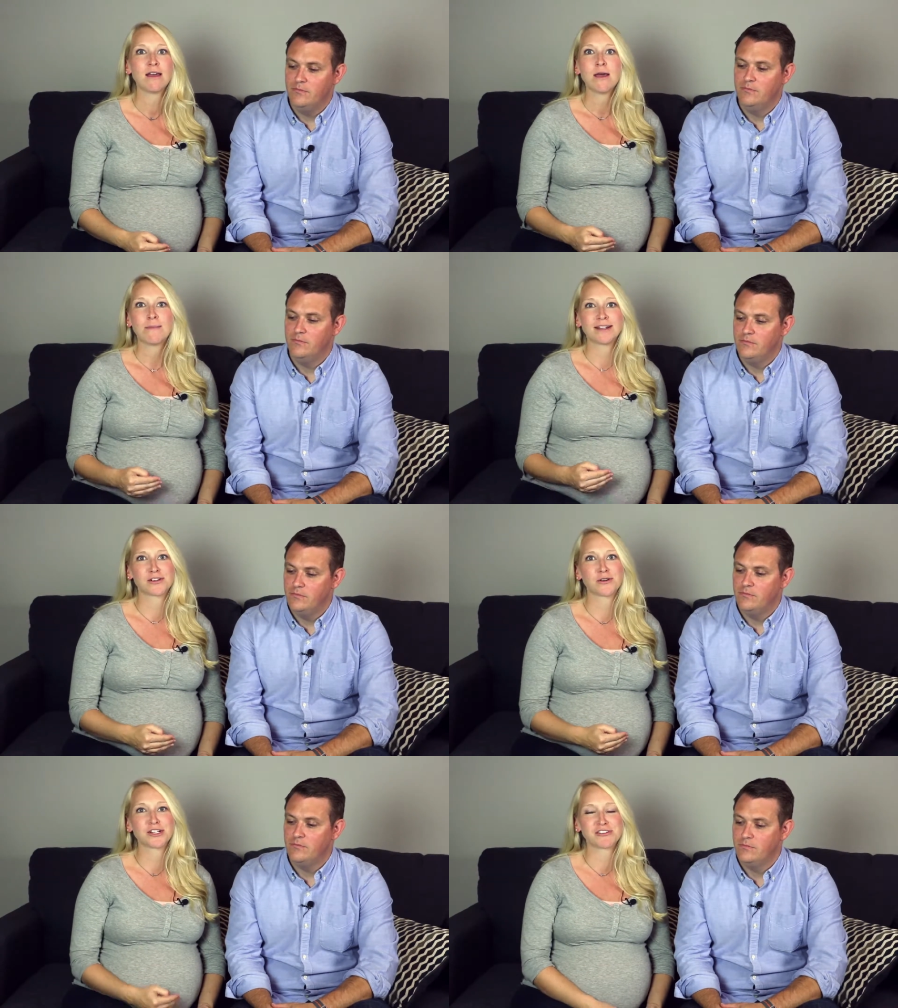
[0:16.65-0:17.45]
Speaker 1: but as a
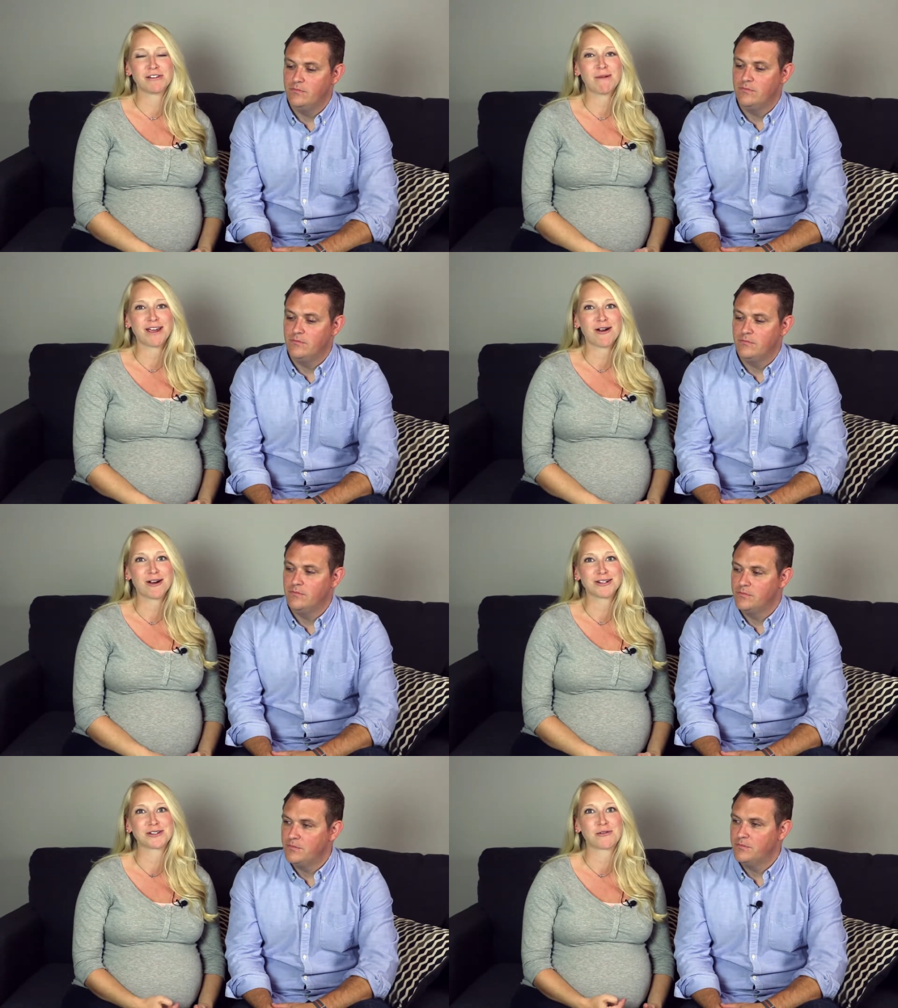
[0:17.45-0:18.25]
Christian, my heart
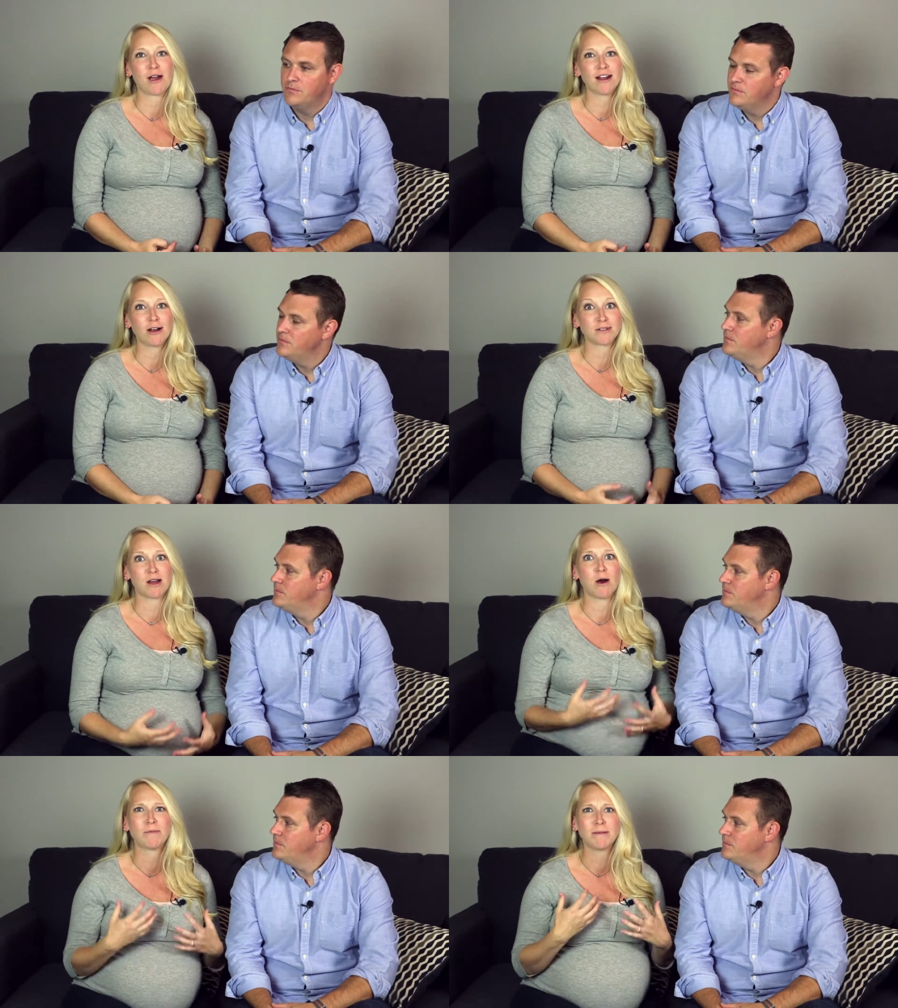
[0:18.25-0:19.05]
just cried out to
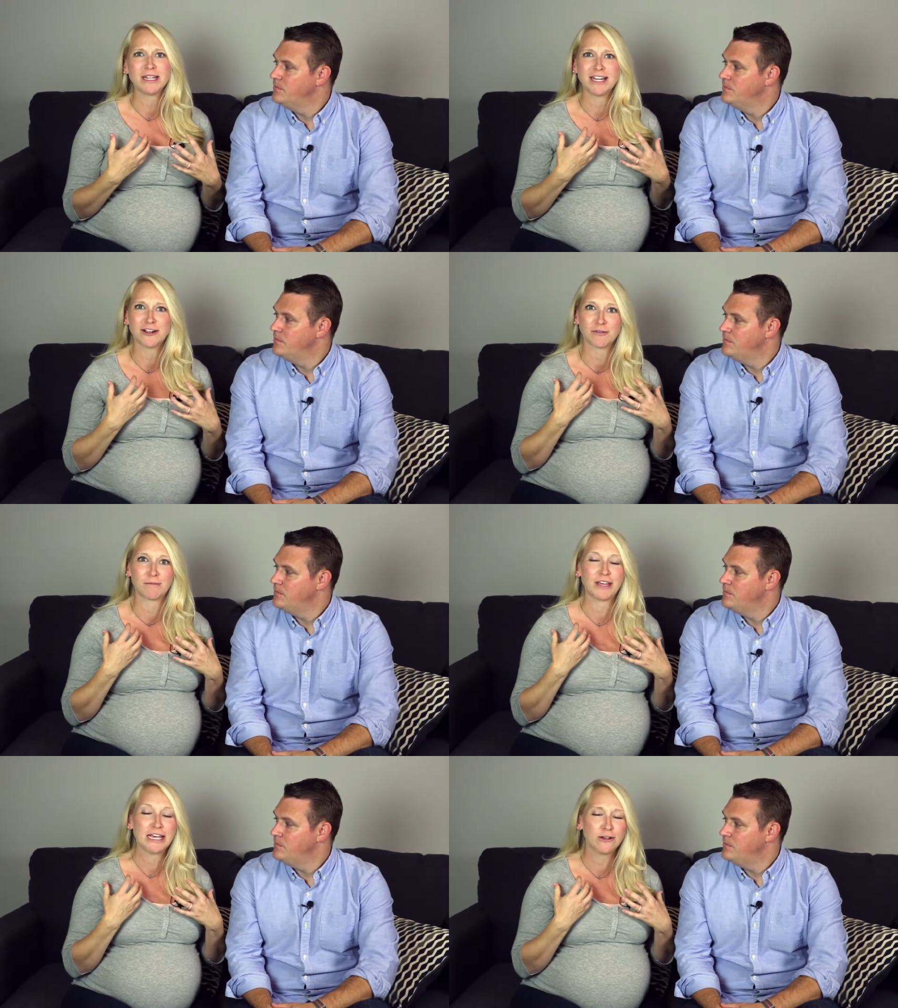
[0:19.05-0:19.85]
help them to
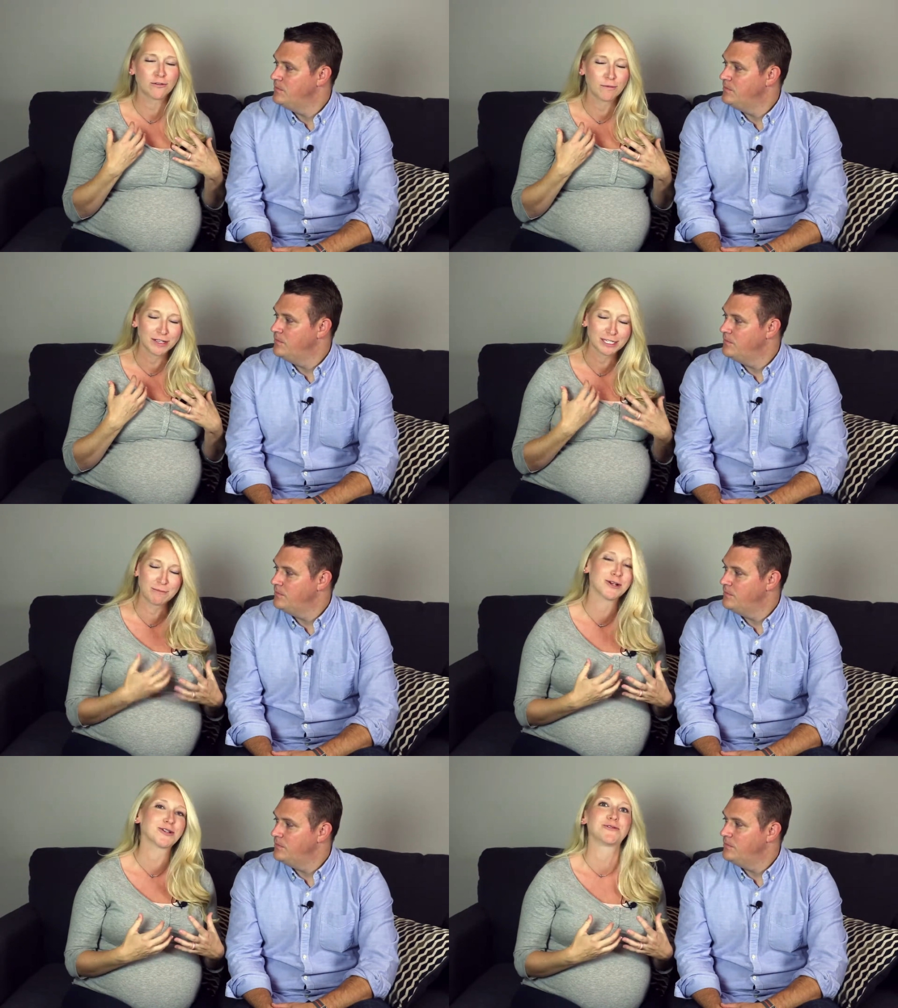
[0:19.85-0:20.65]
heal from the
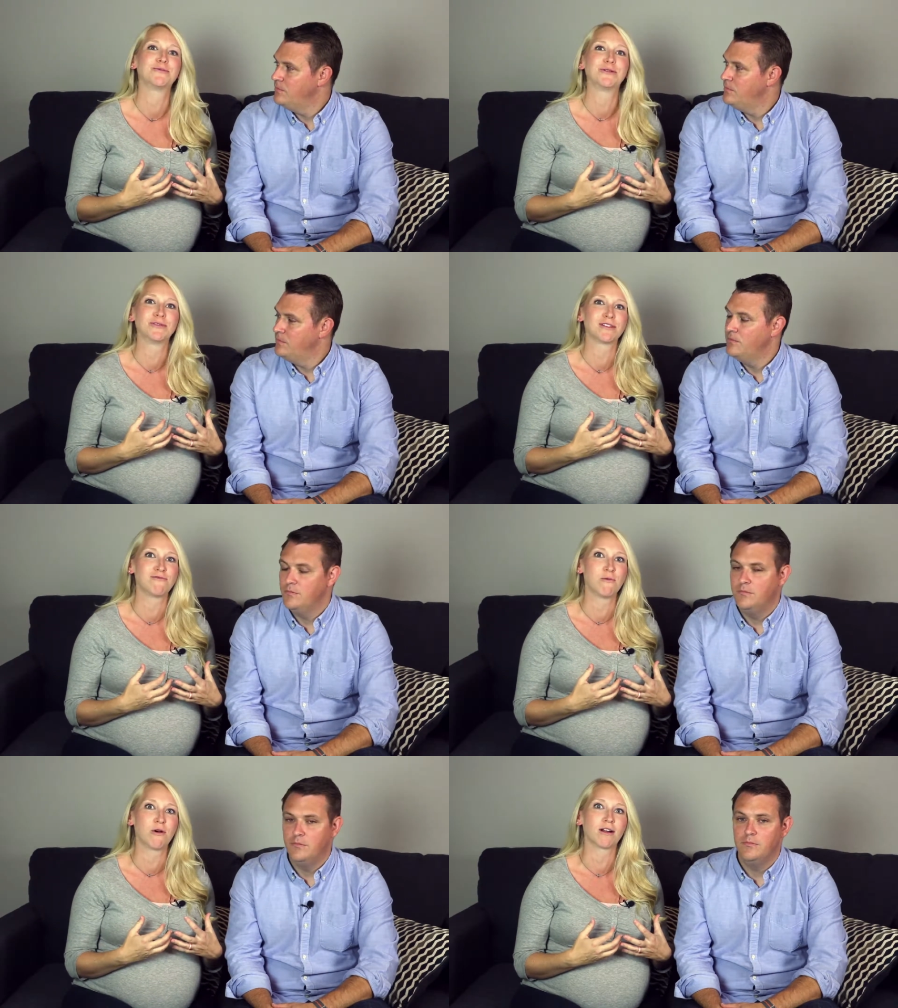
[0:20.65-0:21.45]
spiritual wounds of
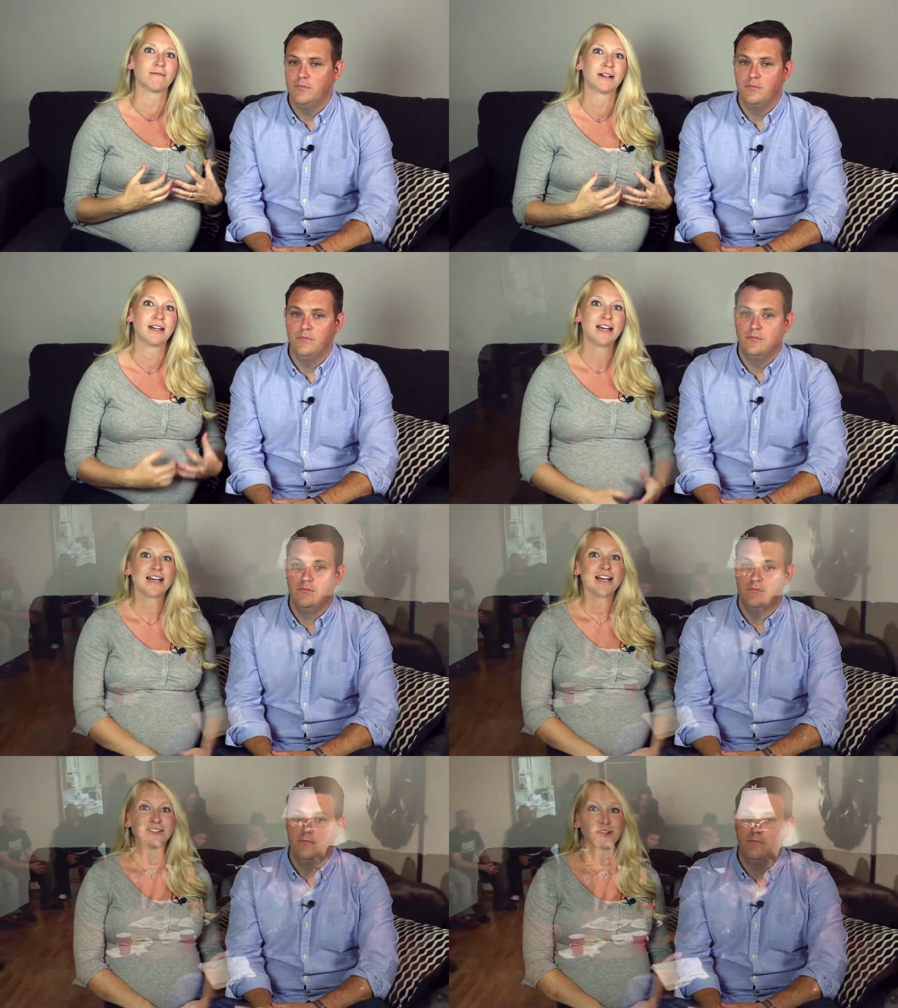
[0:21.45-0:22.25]
war. And